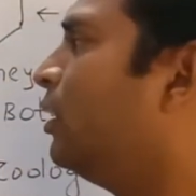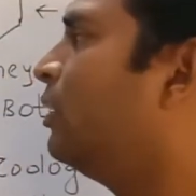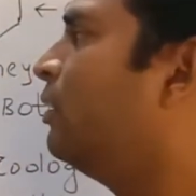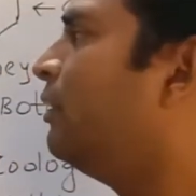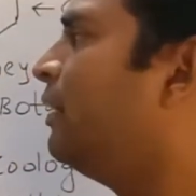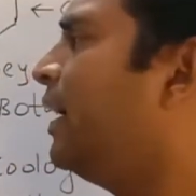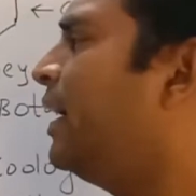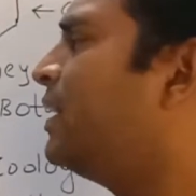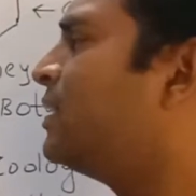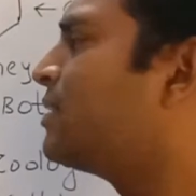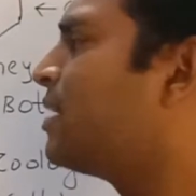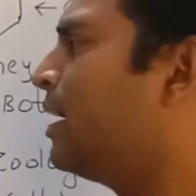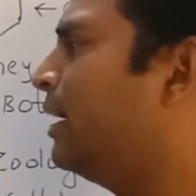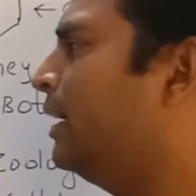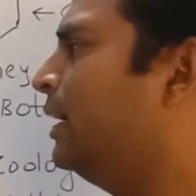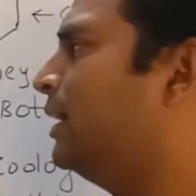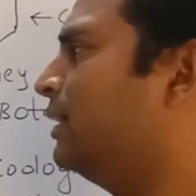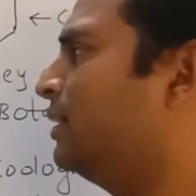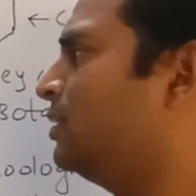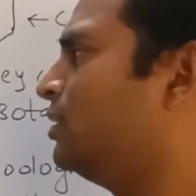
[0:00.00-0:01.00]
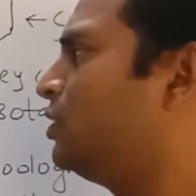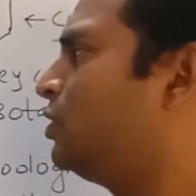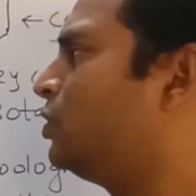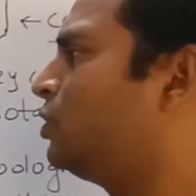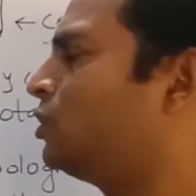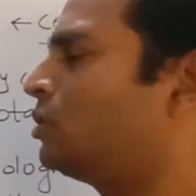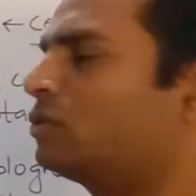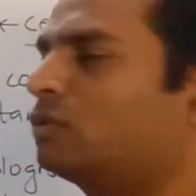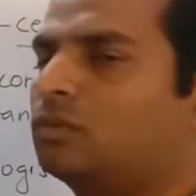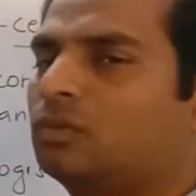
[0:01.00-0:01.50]
great
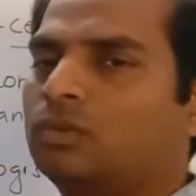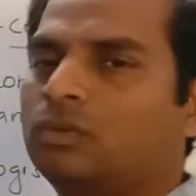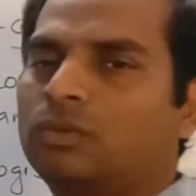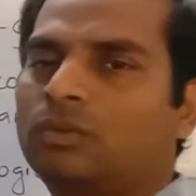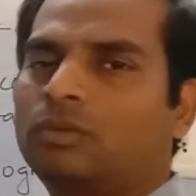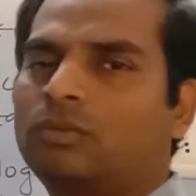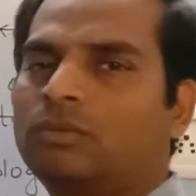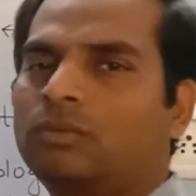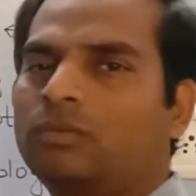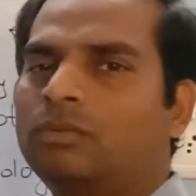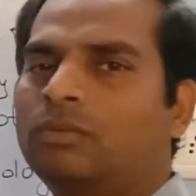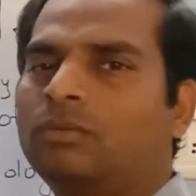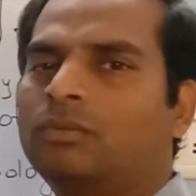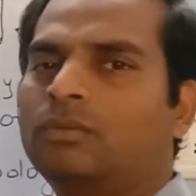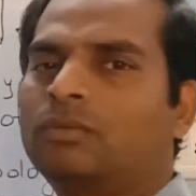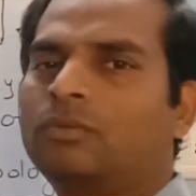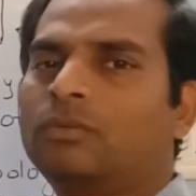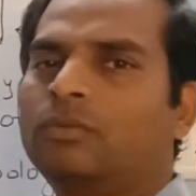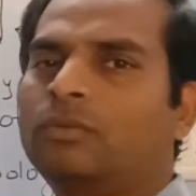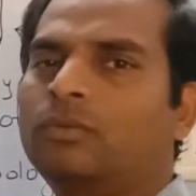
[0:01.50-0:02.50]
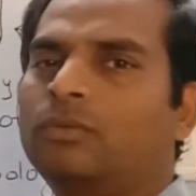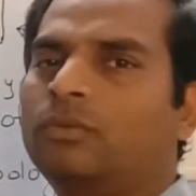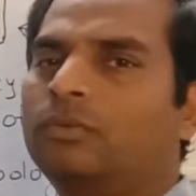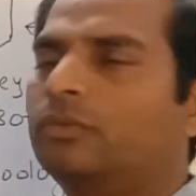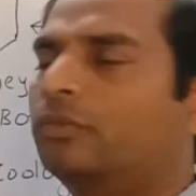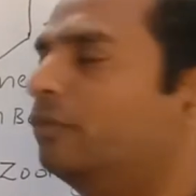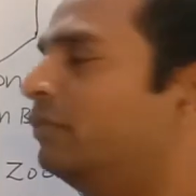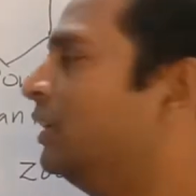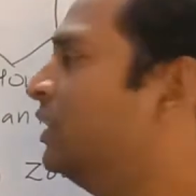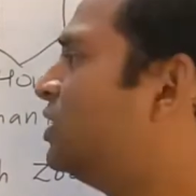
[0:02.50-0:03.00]
scientists,
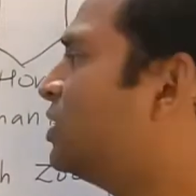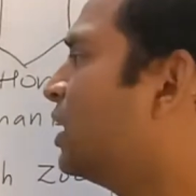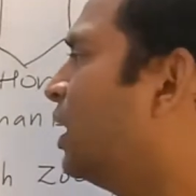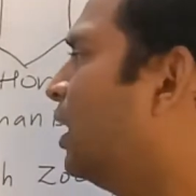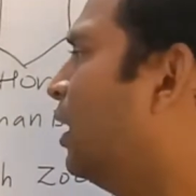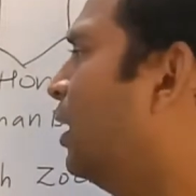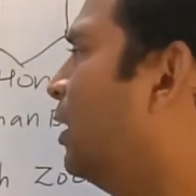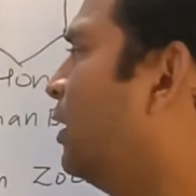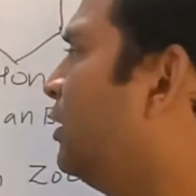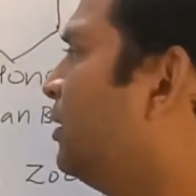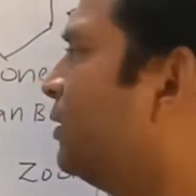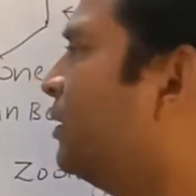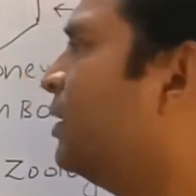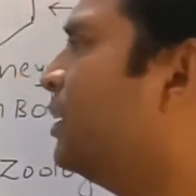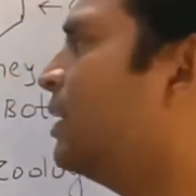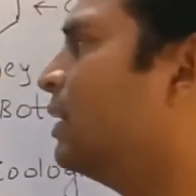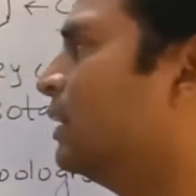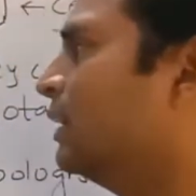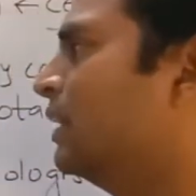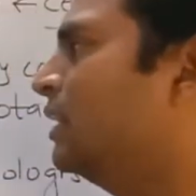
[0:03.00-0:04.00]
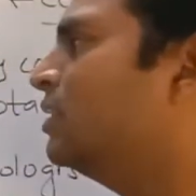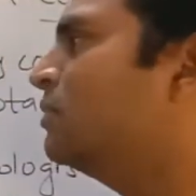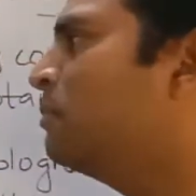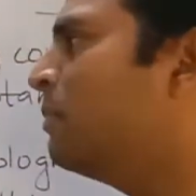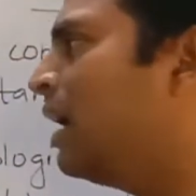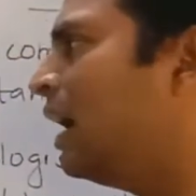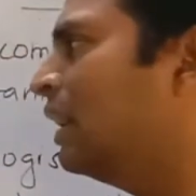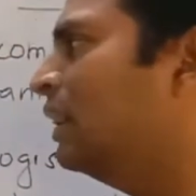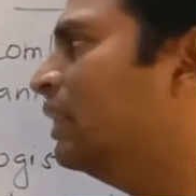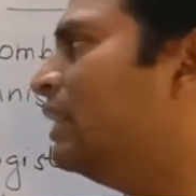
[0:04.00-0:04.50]
which are this
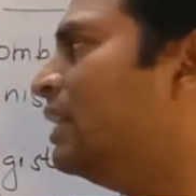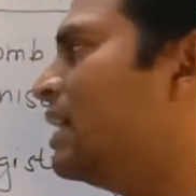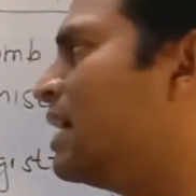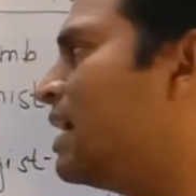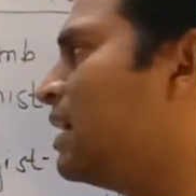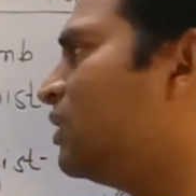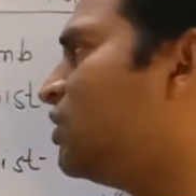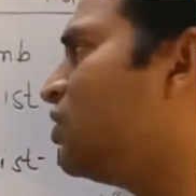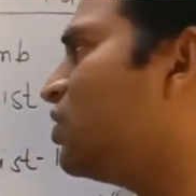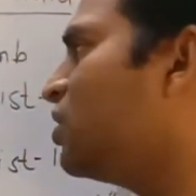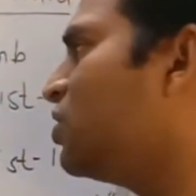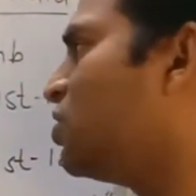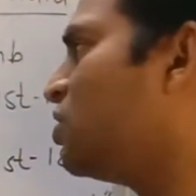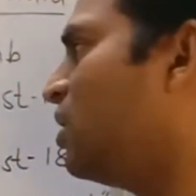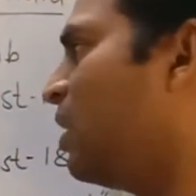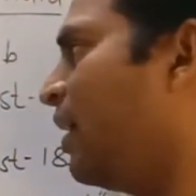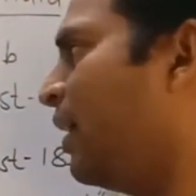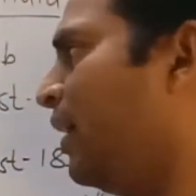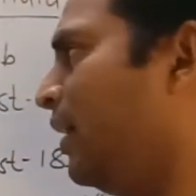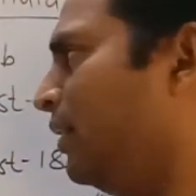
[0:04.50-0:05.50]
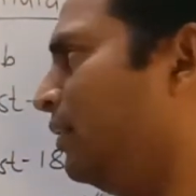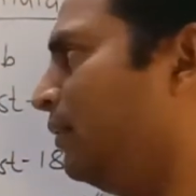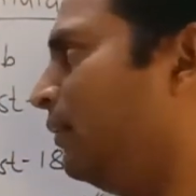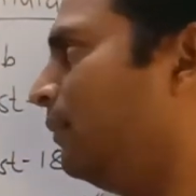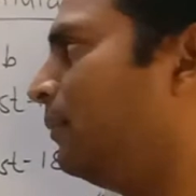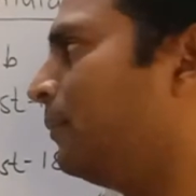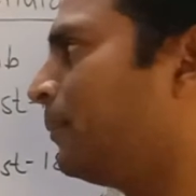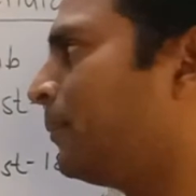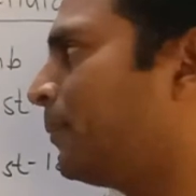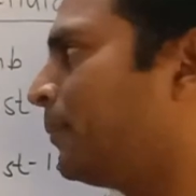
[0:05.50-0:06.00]
Matthias Schleiden
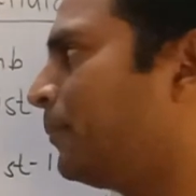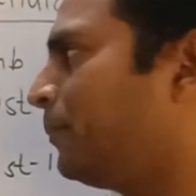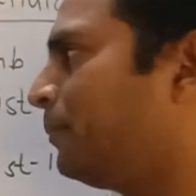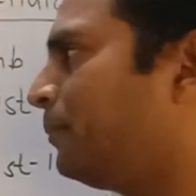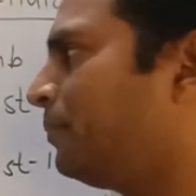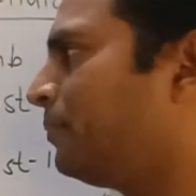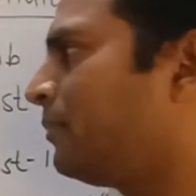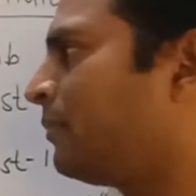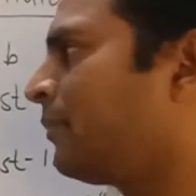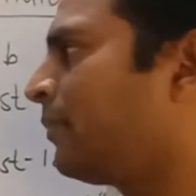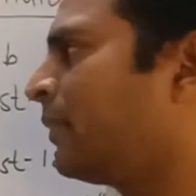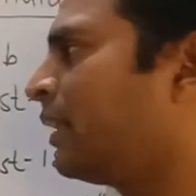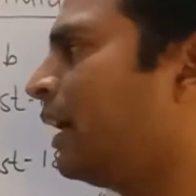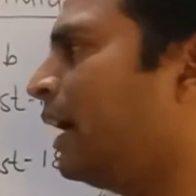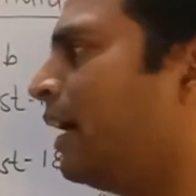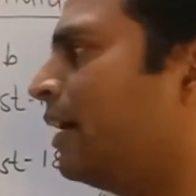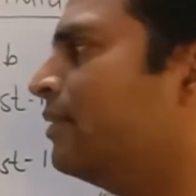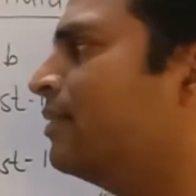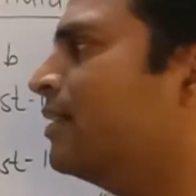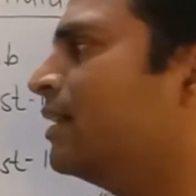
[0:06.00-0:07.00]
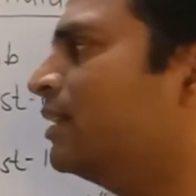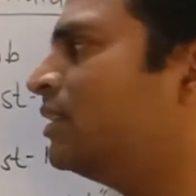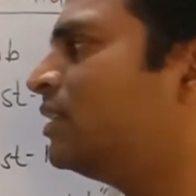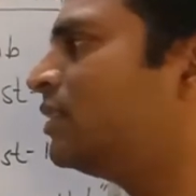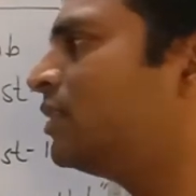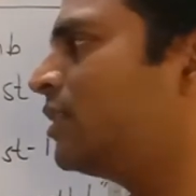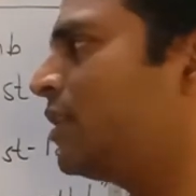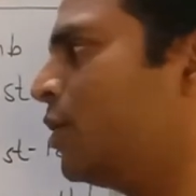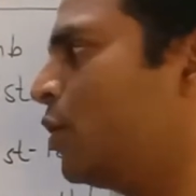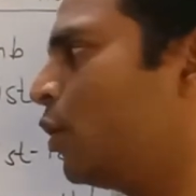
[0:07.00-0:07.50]
and
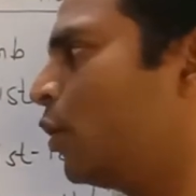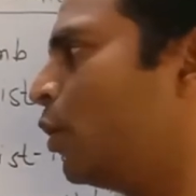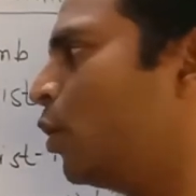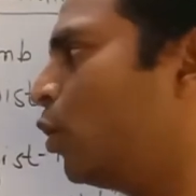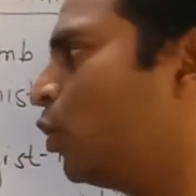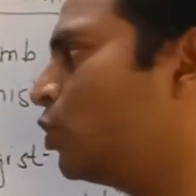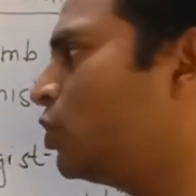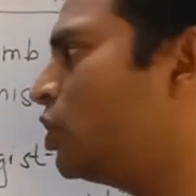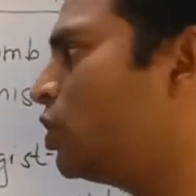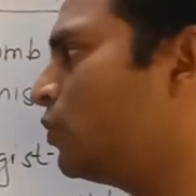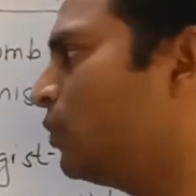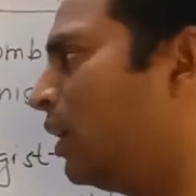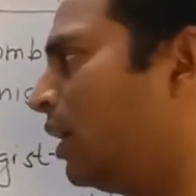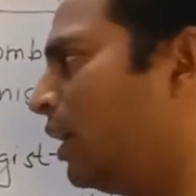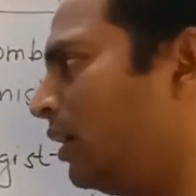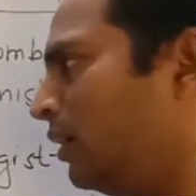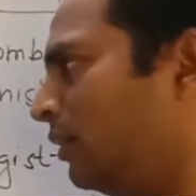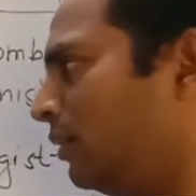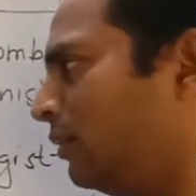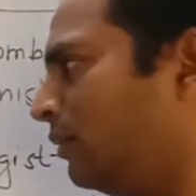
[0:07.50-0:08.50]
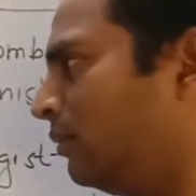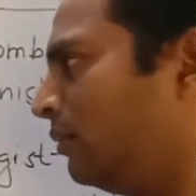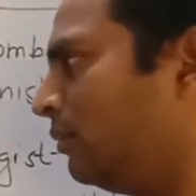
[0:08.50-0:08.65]
this Theodor Schwann.